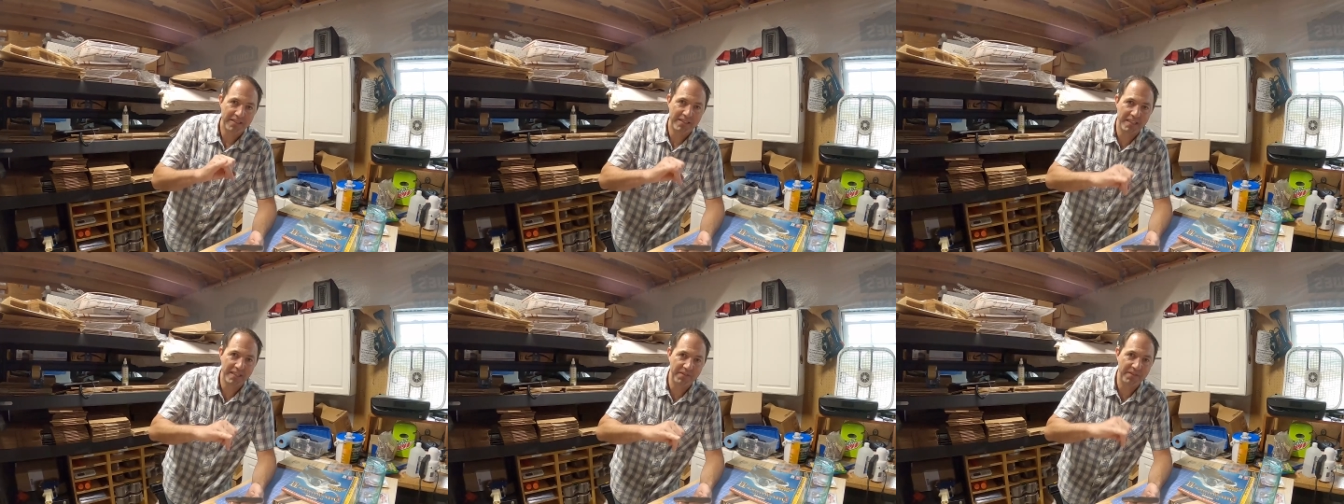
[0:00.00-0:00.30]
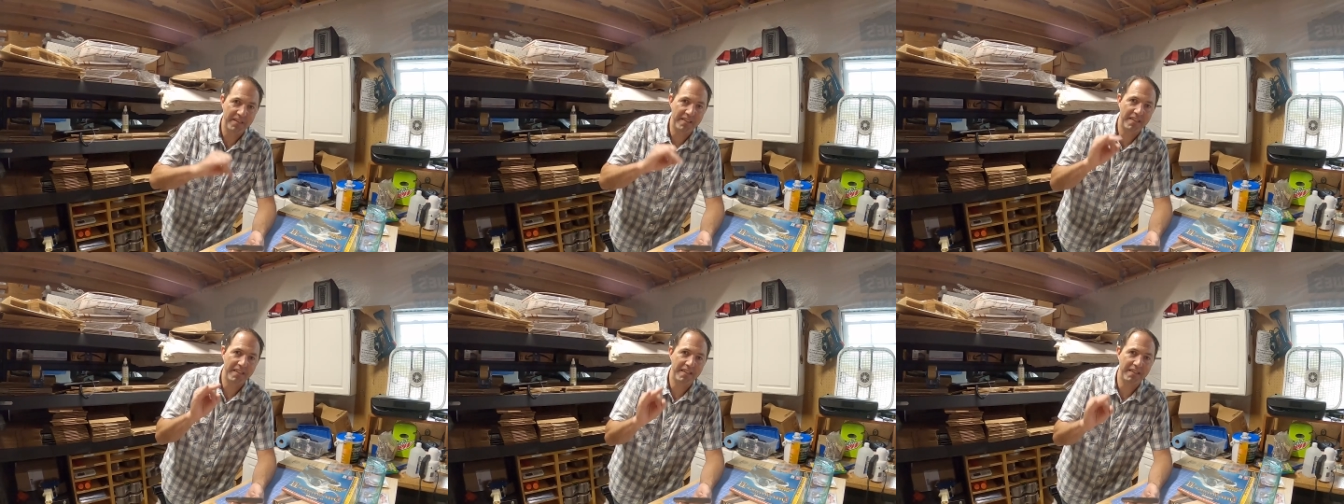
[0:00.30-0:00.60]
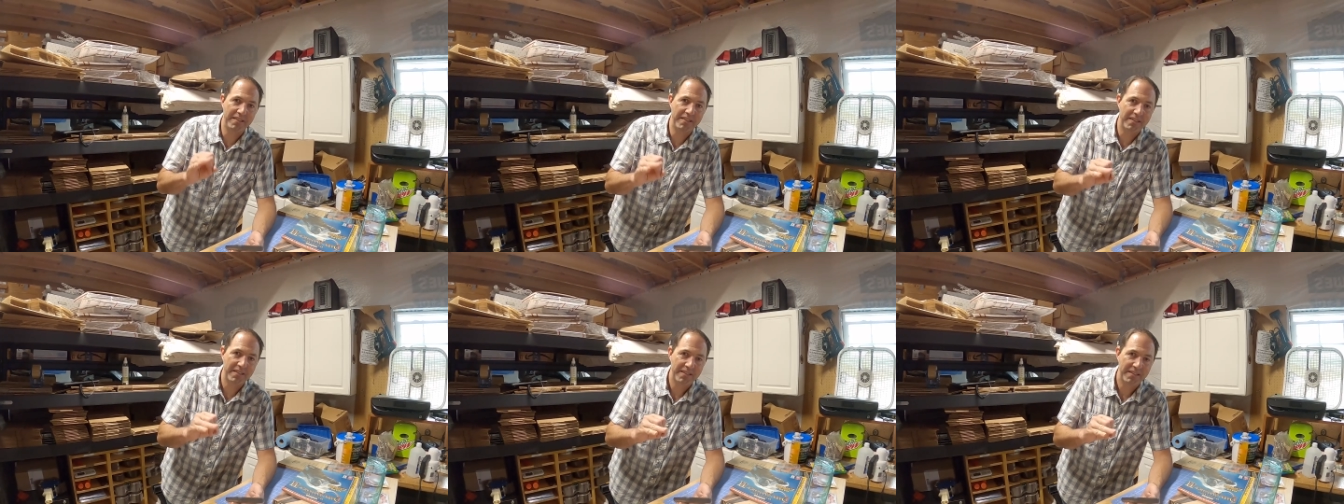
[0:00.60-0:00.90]
D V
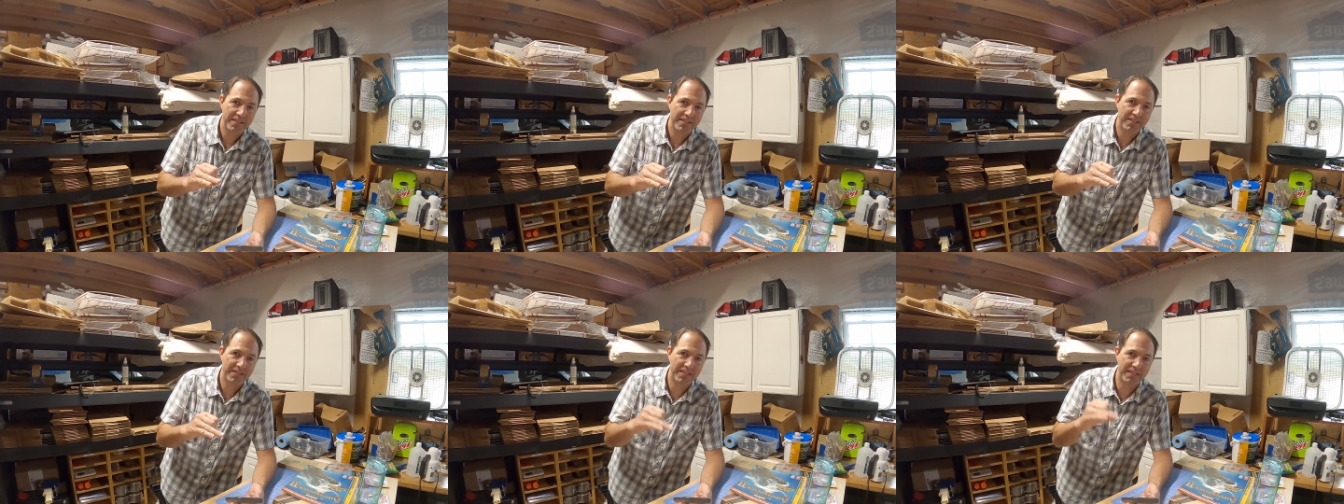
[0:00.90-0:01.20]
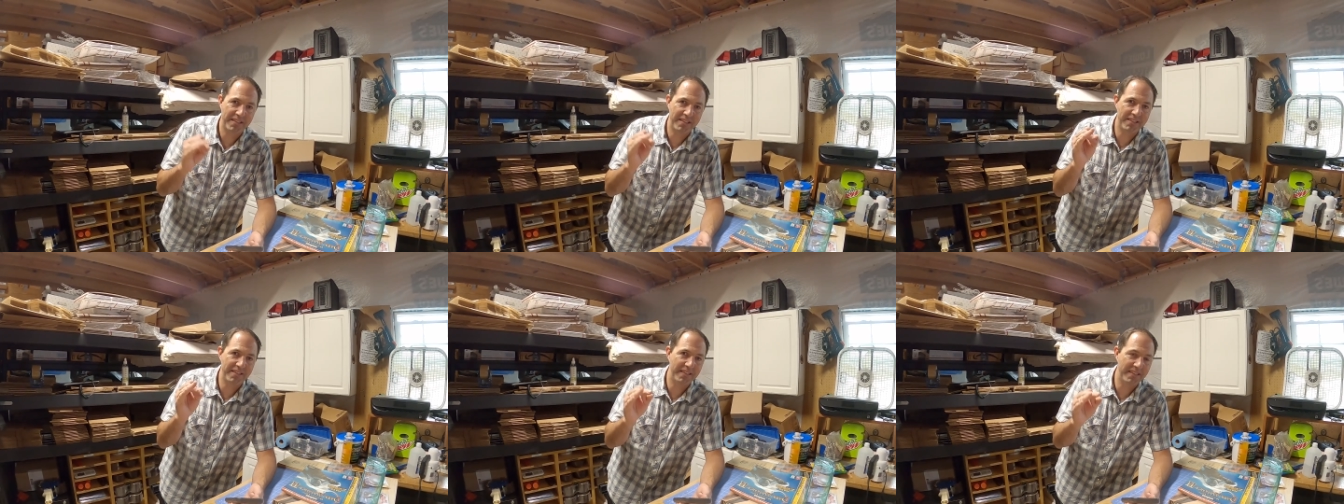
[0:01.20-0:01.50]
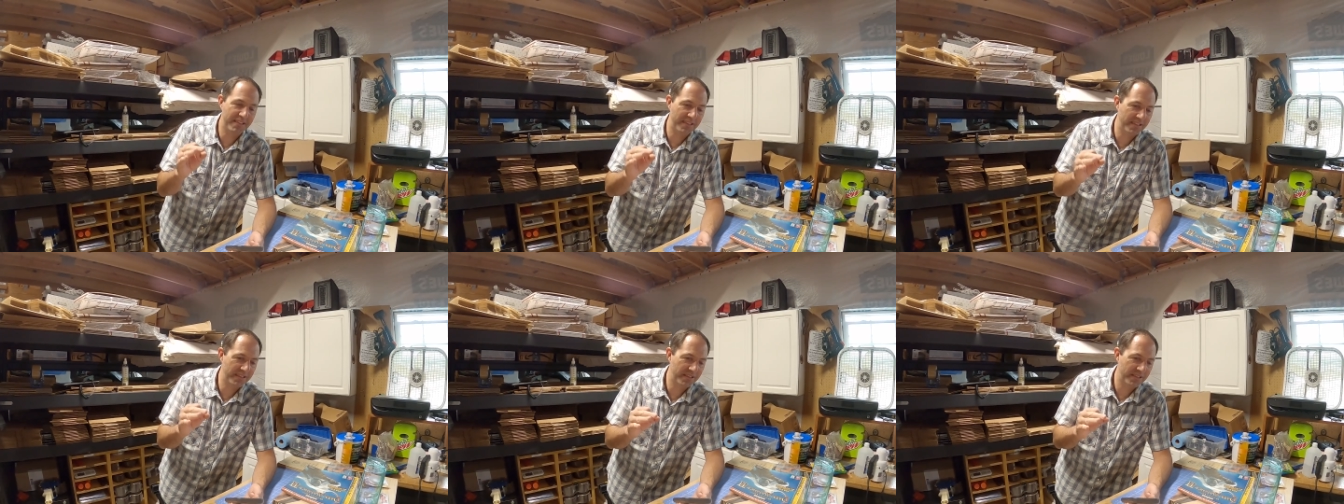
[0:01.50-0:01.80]
Ds, C
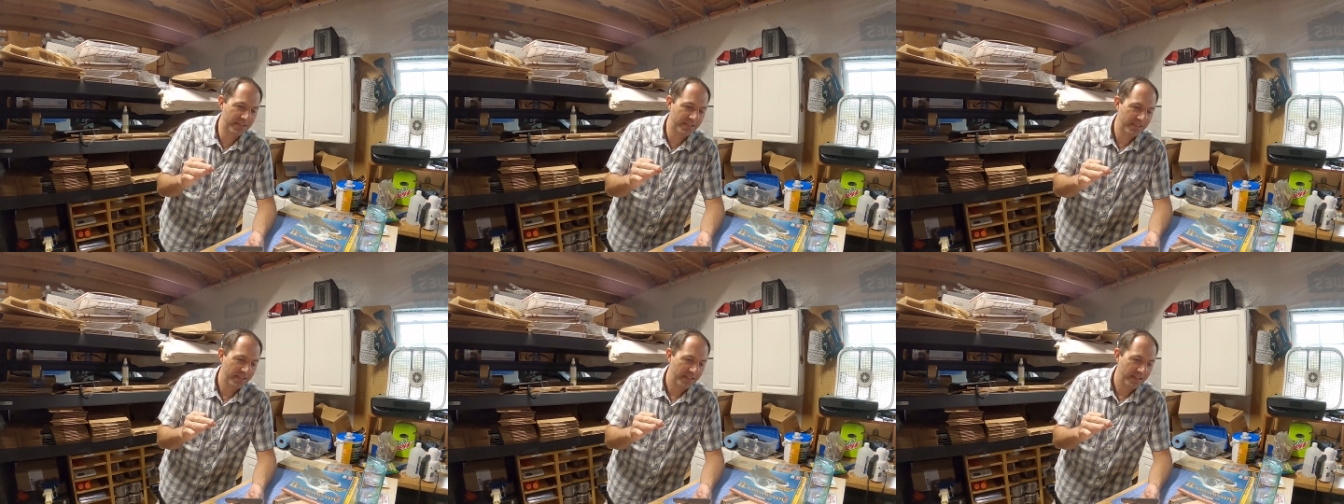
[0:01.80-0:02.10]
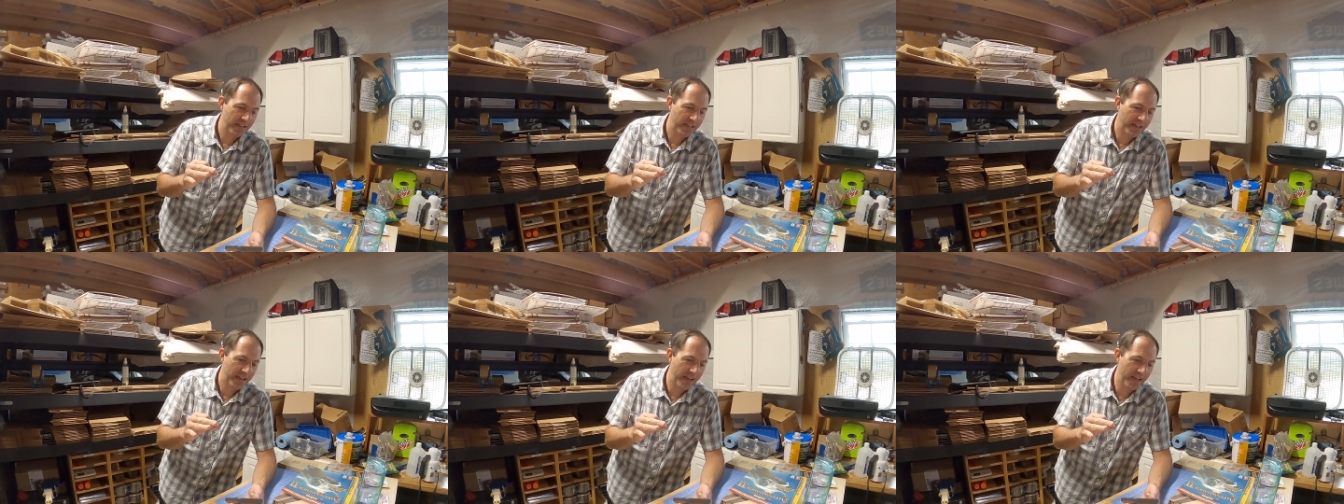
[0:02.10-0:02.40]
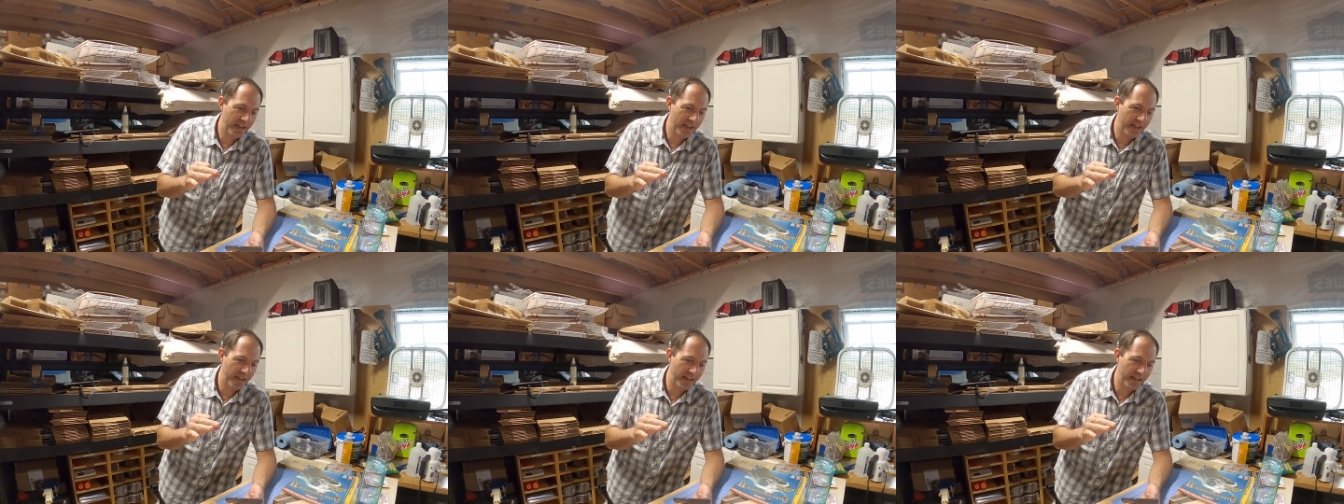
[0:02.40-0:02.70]
Ds,
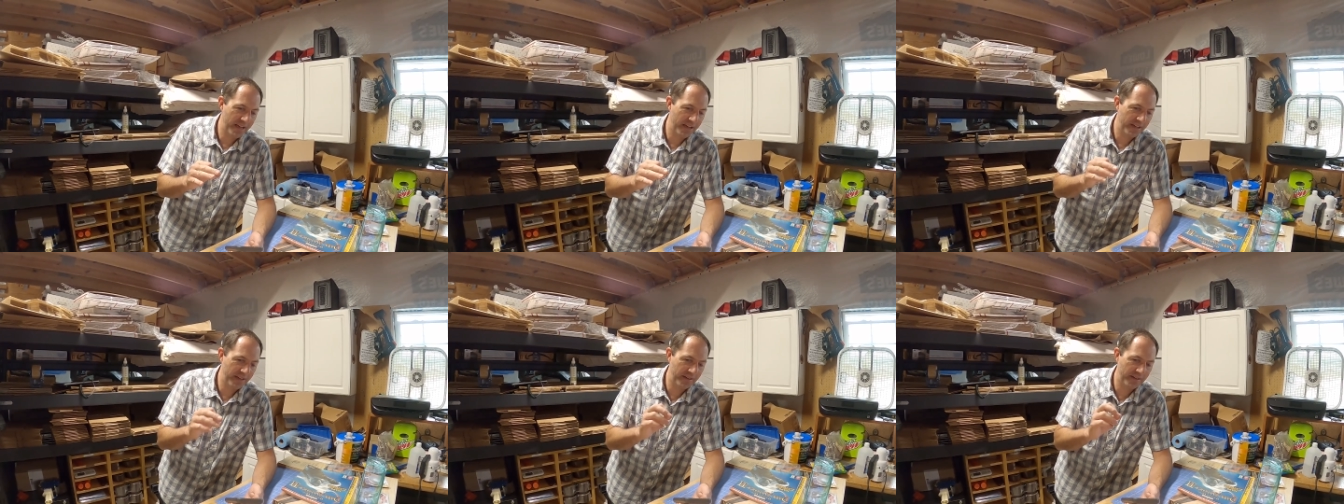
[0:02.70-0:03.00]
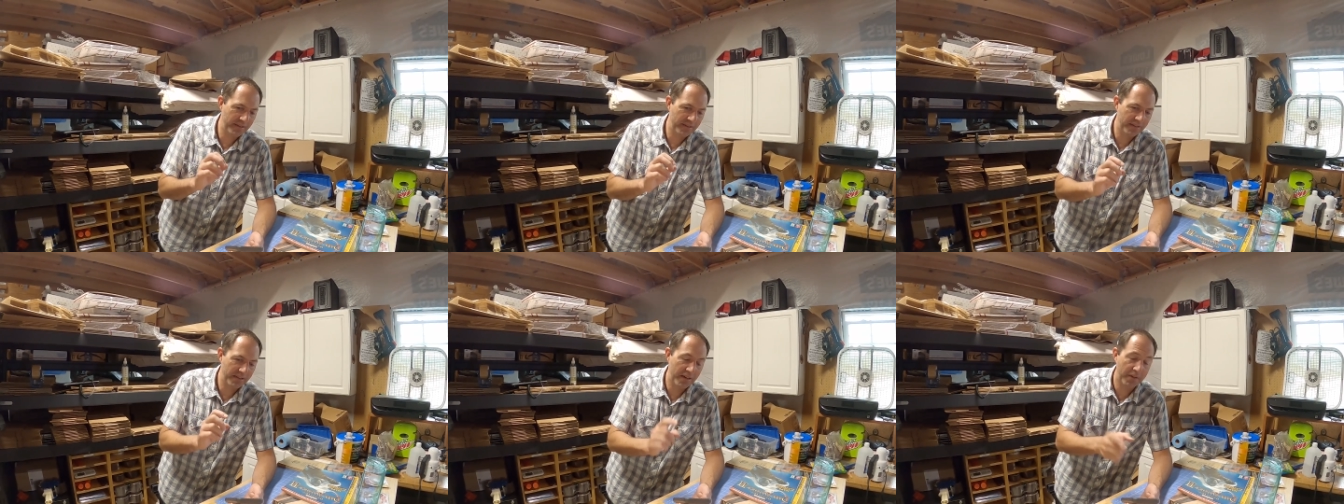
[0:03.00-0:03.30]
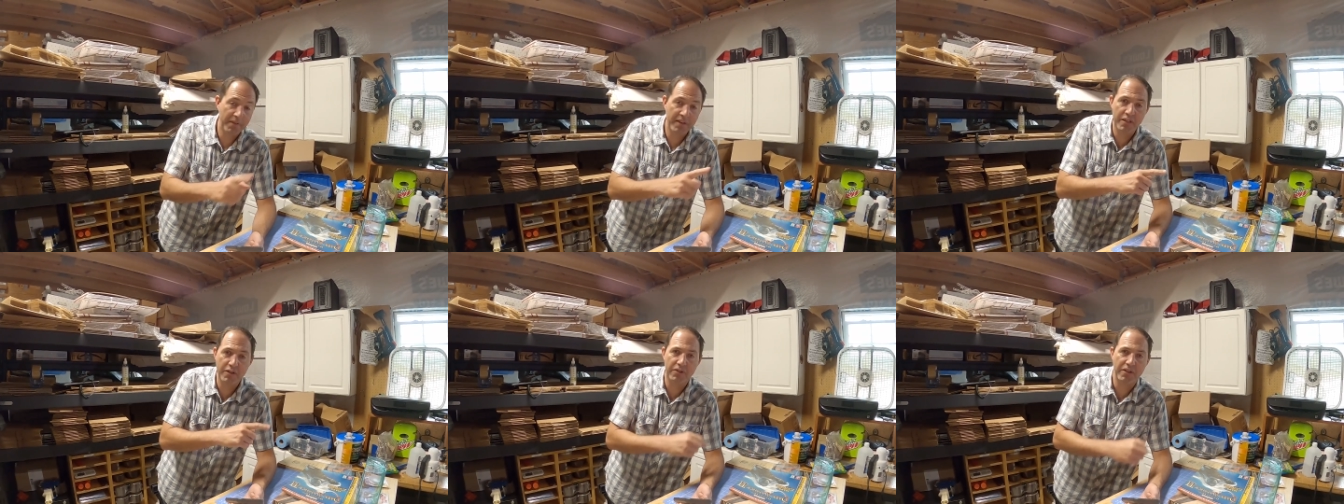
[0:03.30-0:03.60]
and
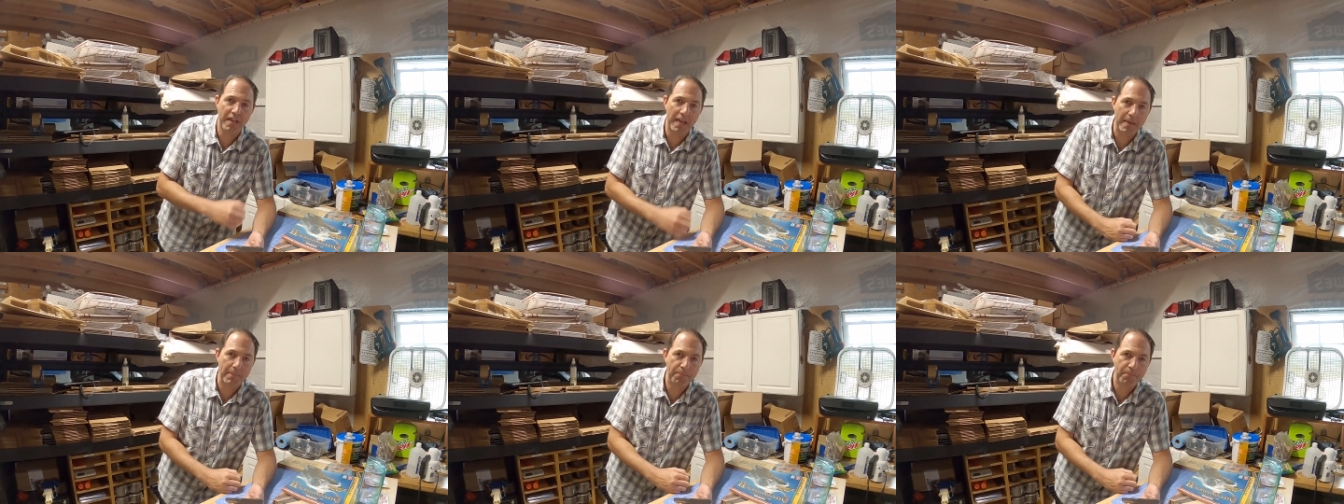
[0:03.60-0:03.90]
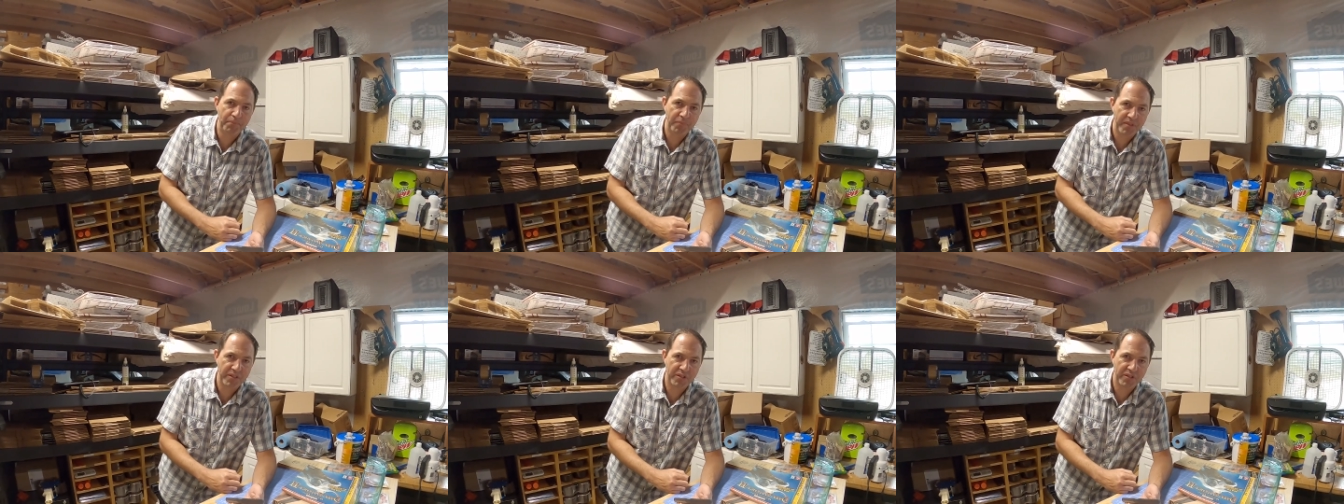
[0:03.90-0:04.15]
a video game.